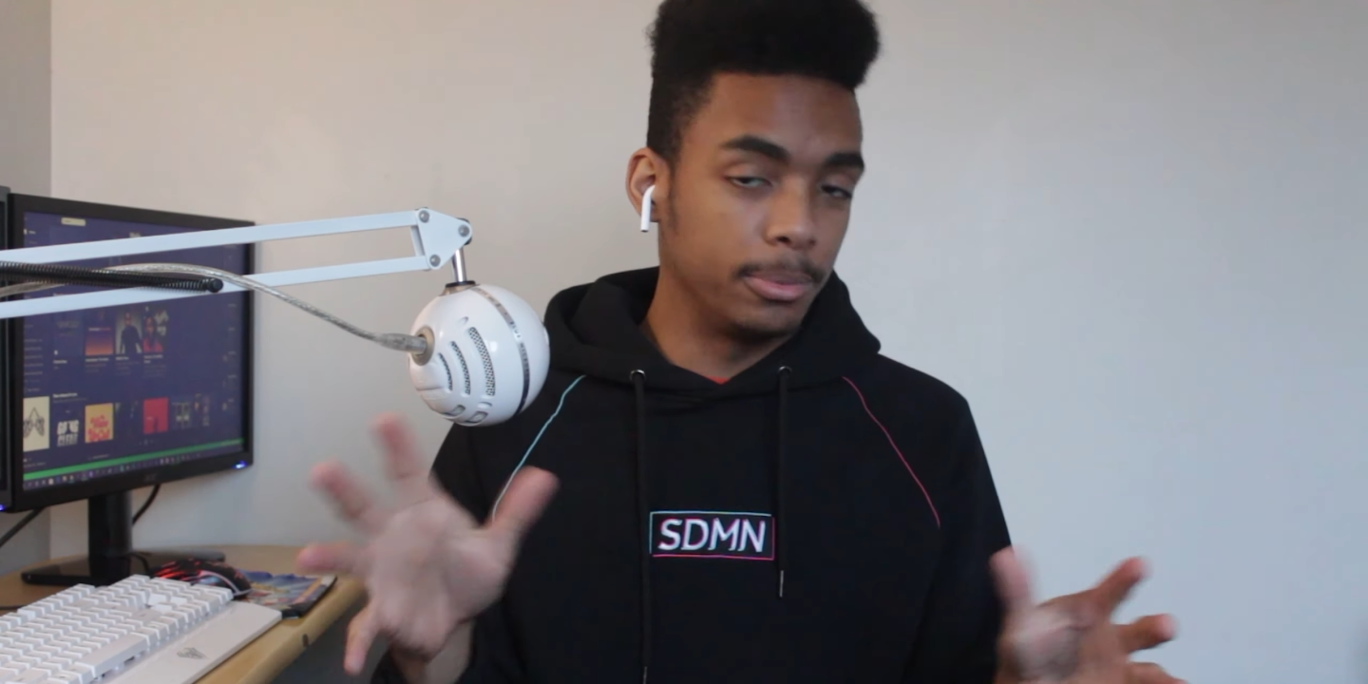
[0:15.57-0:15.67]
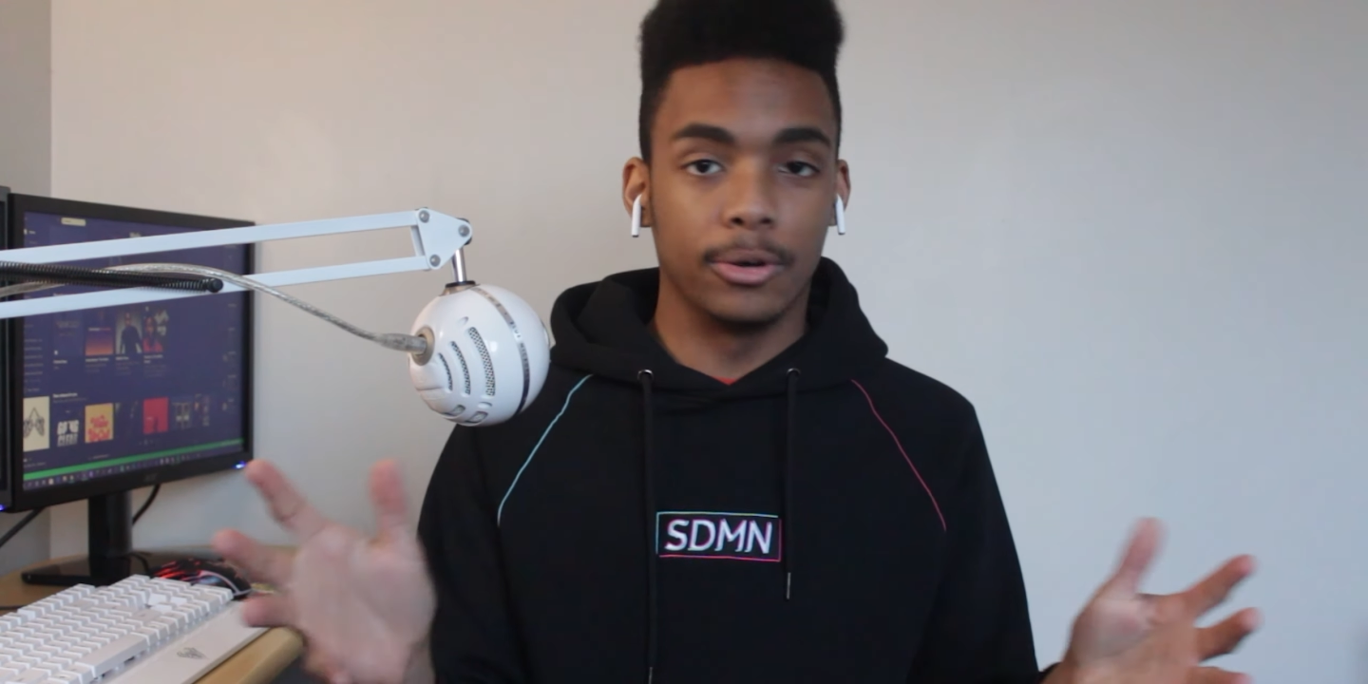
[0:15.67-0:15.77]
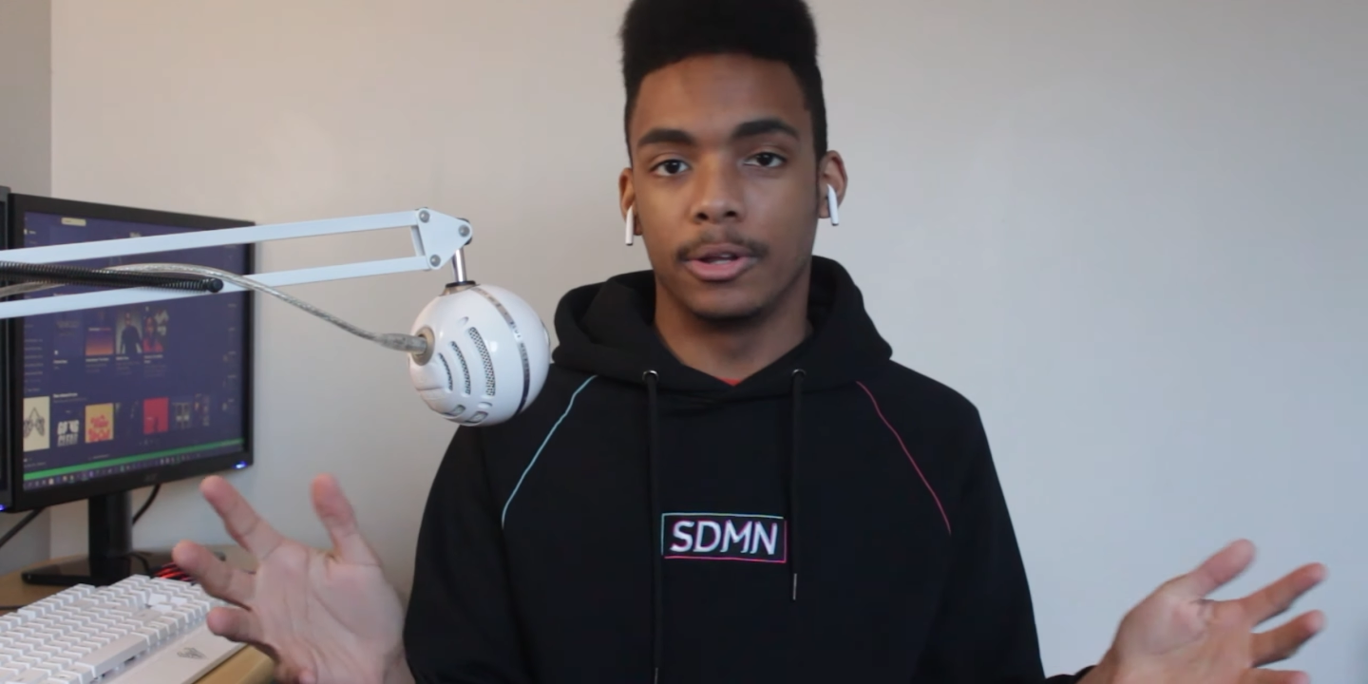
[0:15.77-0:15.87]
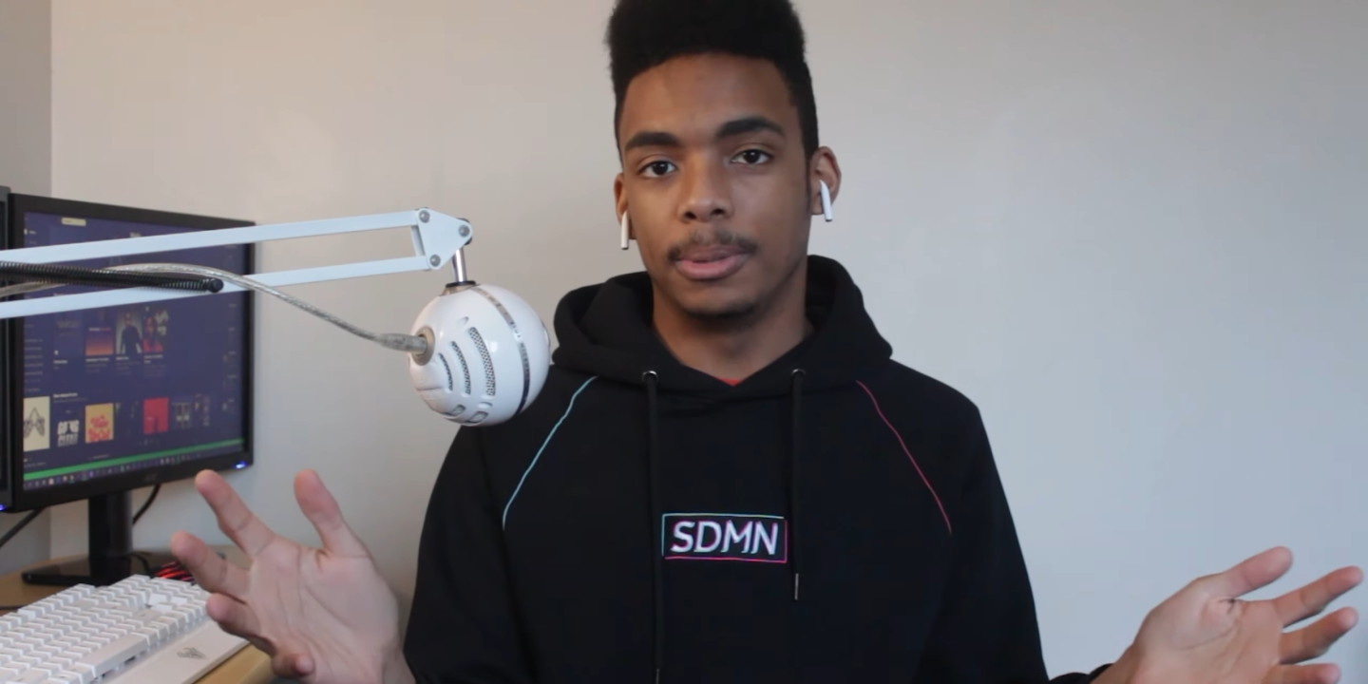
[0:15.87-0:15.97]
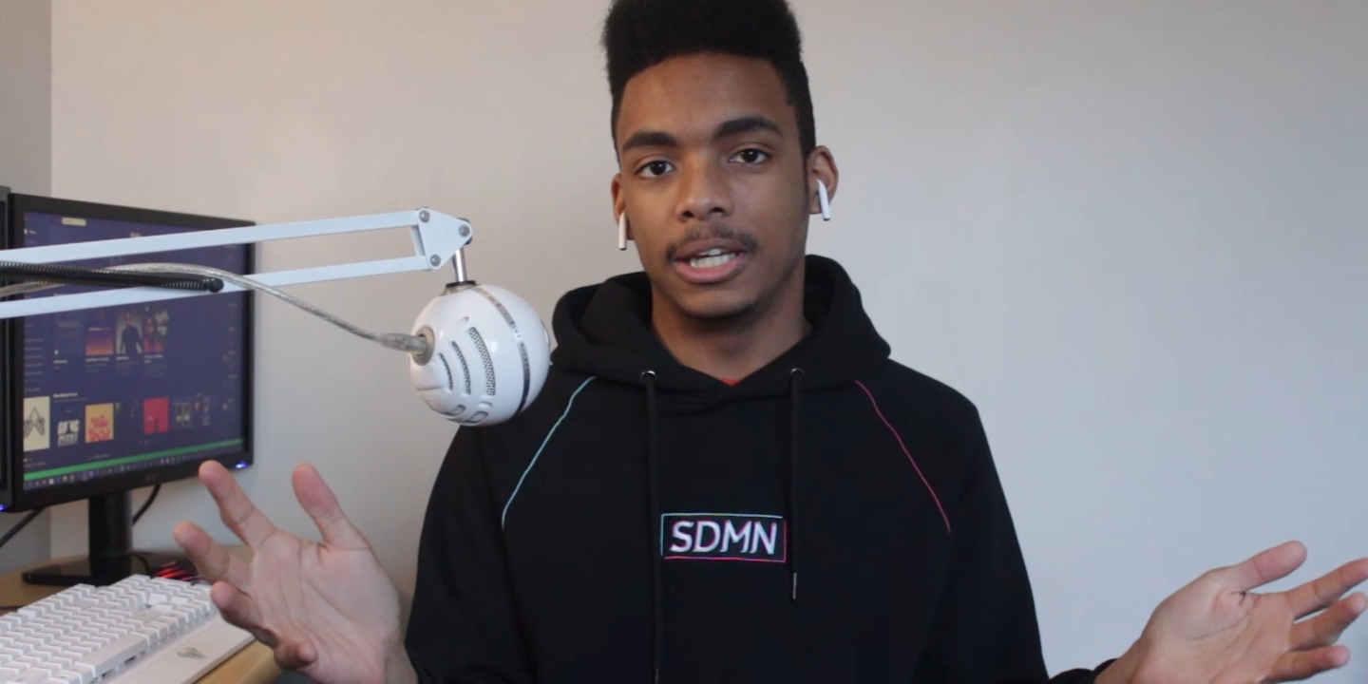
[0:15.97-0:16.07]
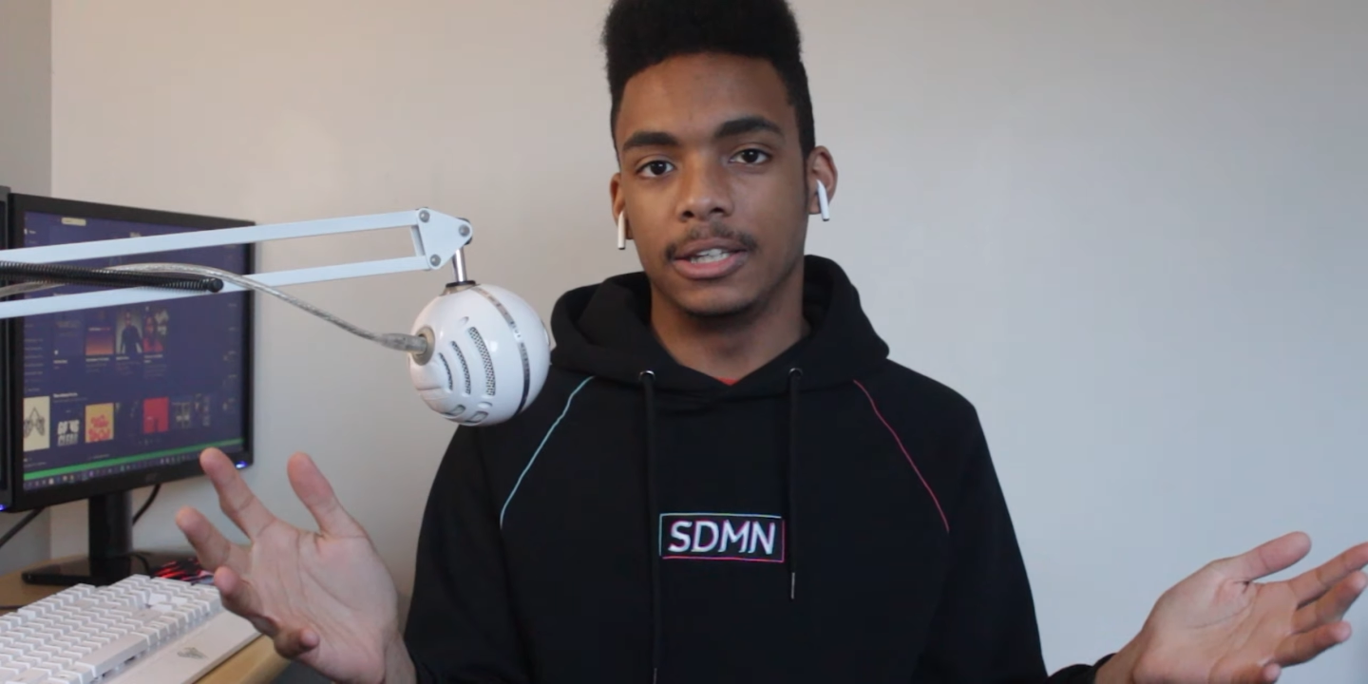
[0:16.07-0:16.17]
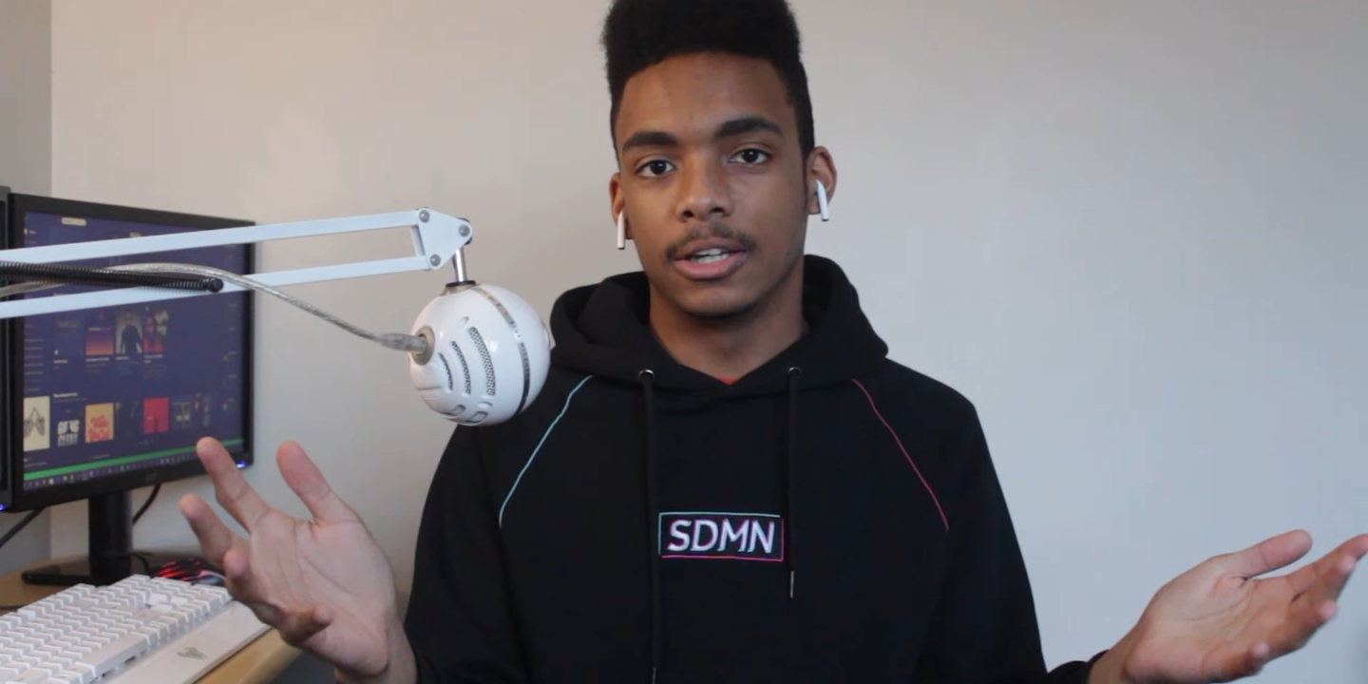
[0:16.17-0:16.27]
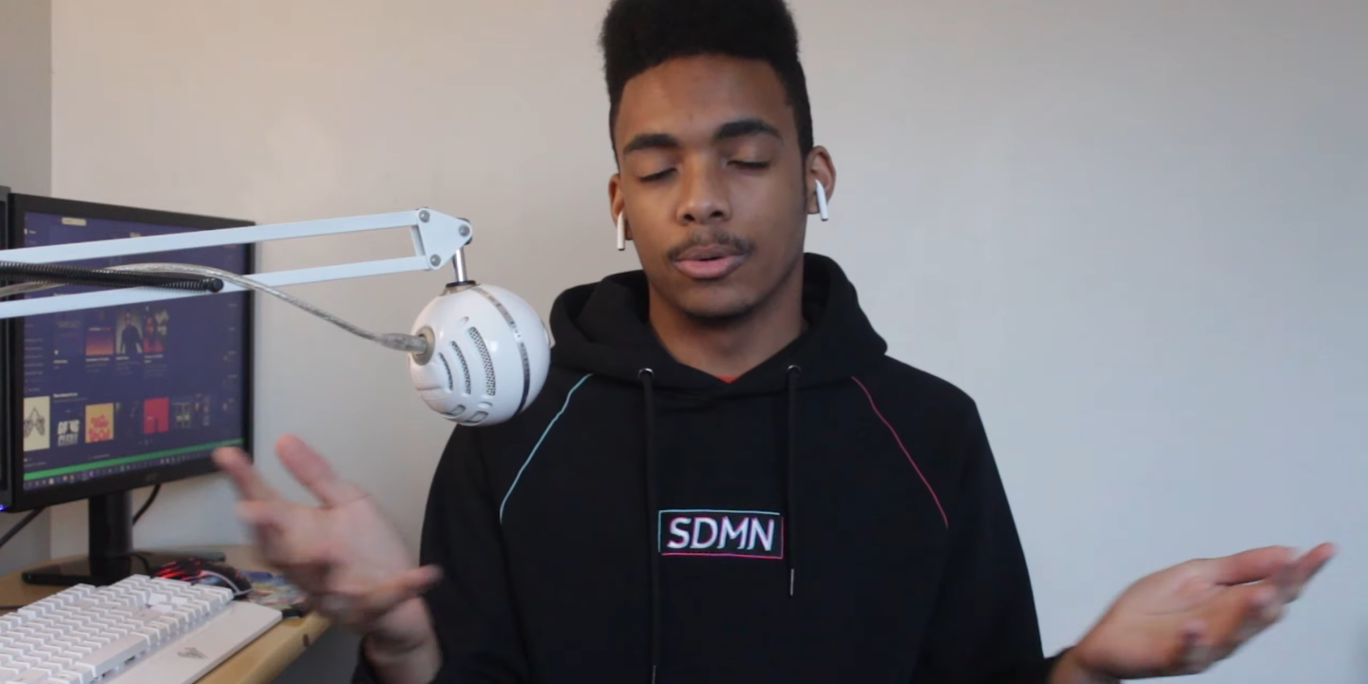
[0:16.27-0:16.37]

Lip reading: purely me,